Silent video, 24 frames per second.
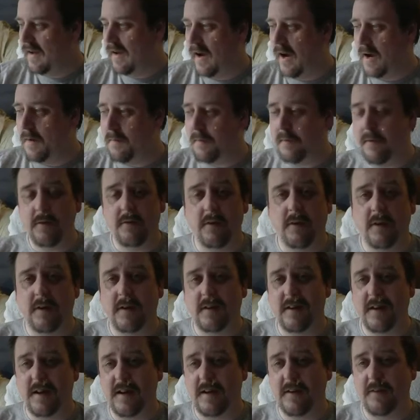Hope you enjoyed
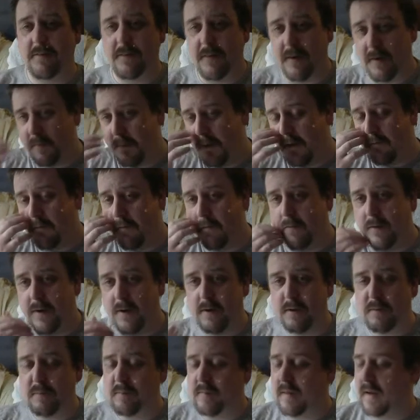the 5-minute
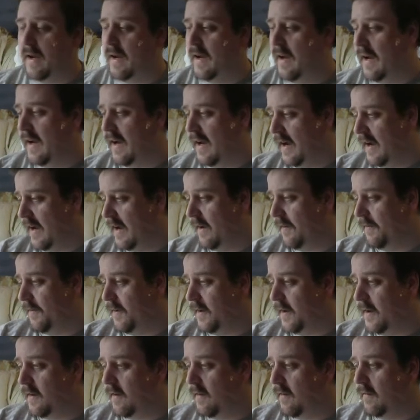review. If you
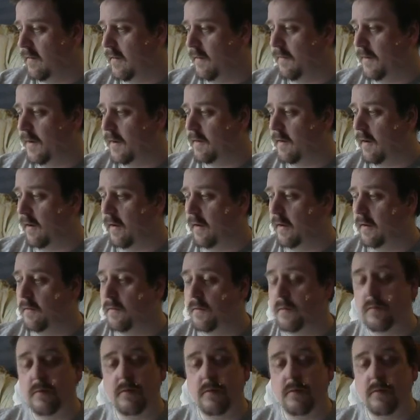did, don't forget to like and subscribe.